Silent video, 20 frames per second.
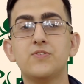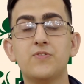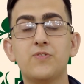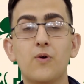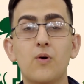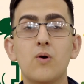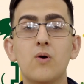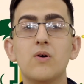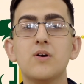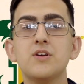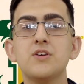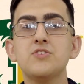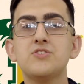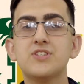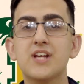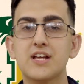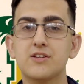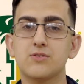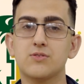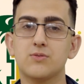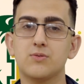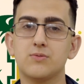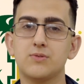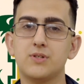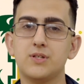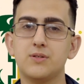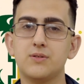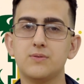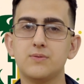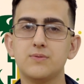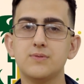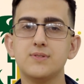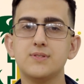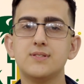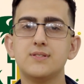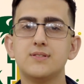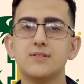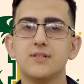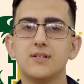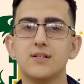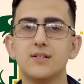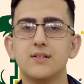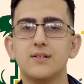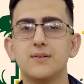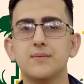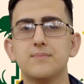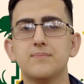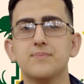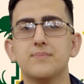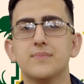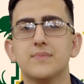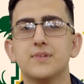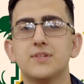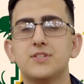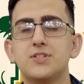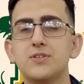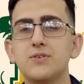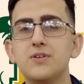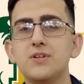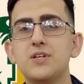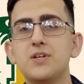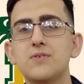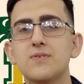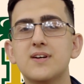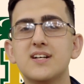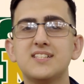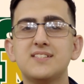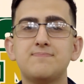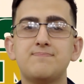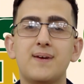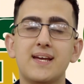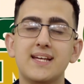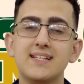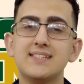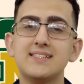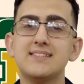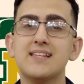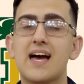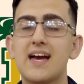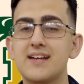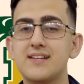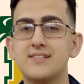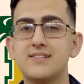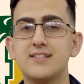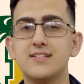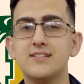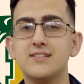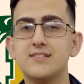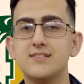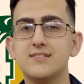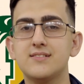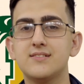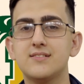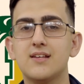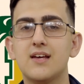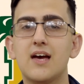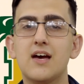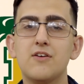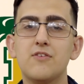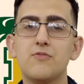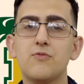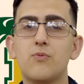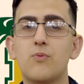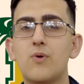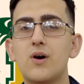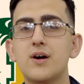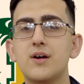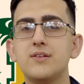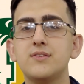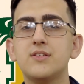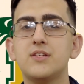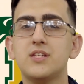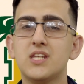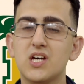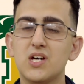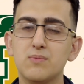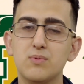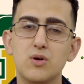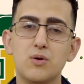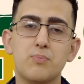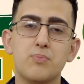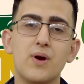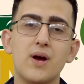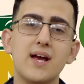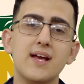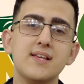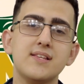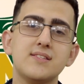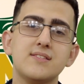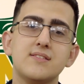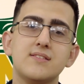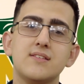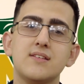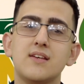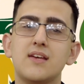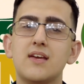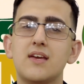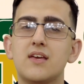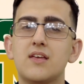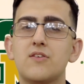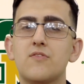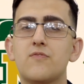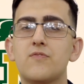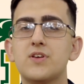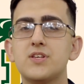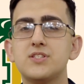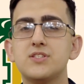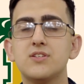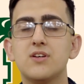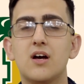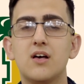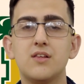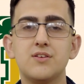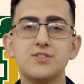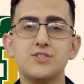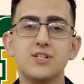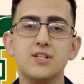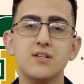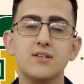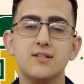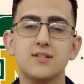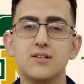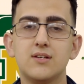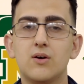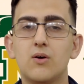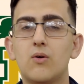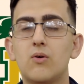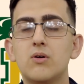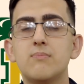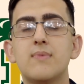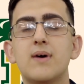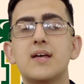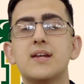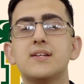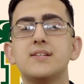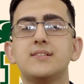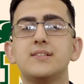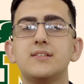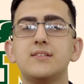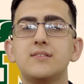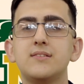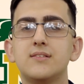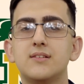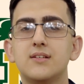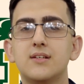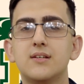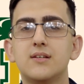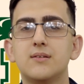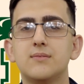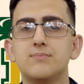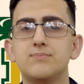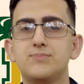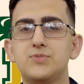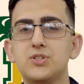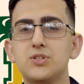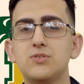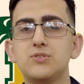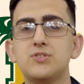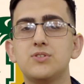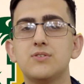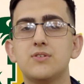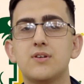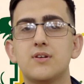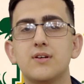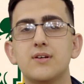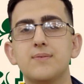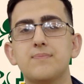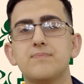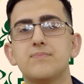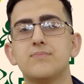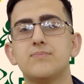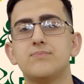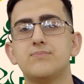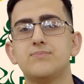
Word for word: For general news, two US based scientists have won the Nobel Prize in physiology or medicine due to their